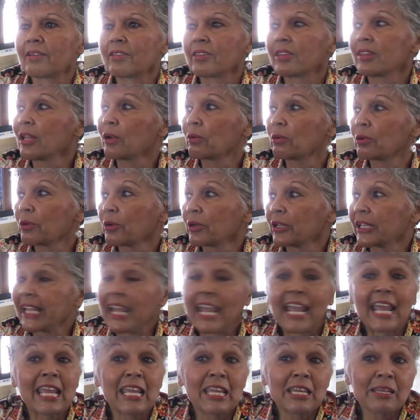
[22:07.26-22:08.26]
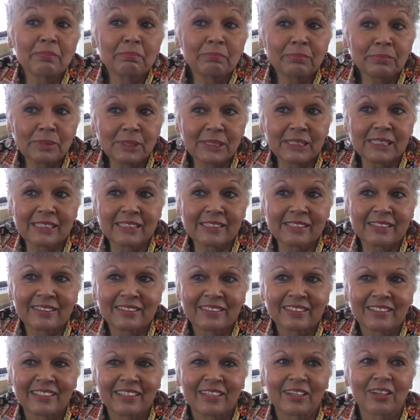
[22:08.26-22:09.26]
There were games,
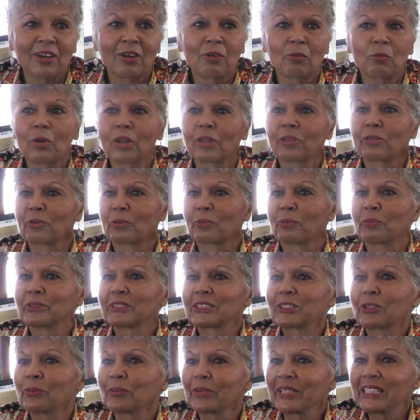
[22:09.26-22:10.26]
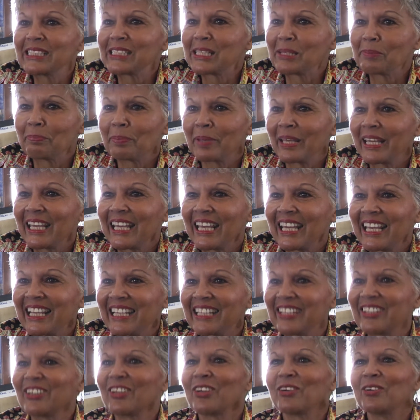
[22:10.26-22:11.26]
whether it was greasy pig,
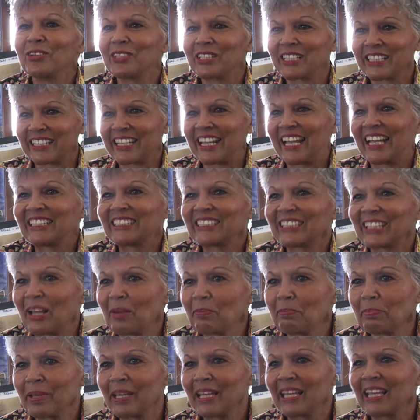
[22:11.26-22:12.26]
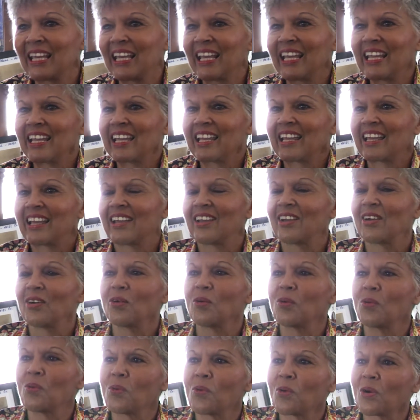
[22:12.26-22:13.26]
you know, who could catch that pig,
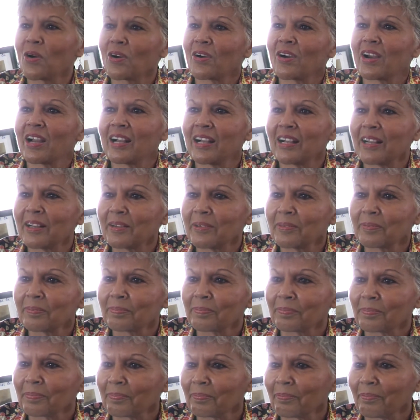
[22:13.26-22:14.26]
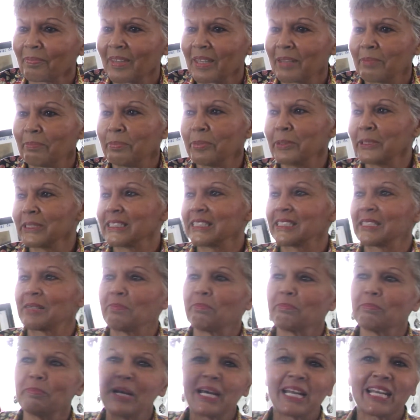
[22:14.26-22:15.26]
or put
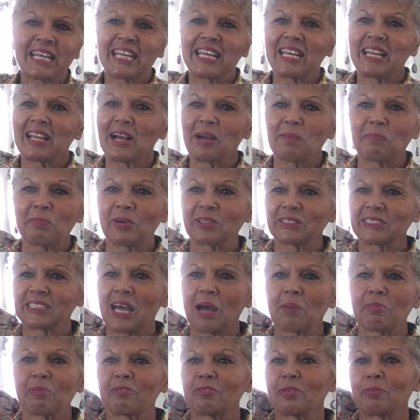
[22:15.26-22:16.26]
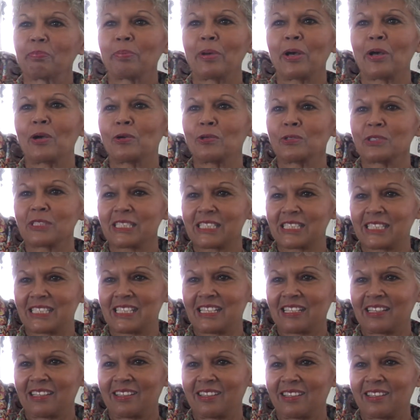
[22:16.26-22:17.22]
some money up on top of a post,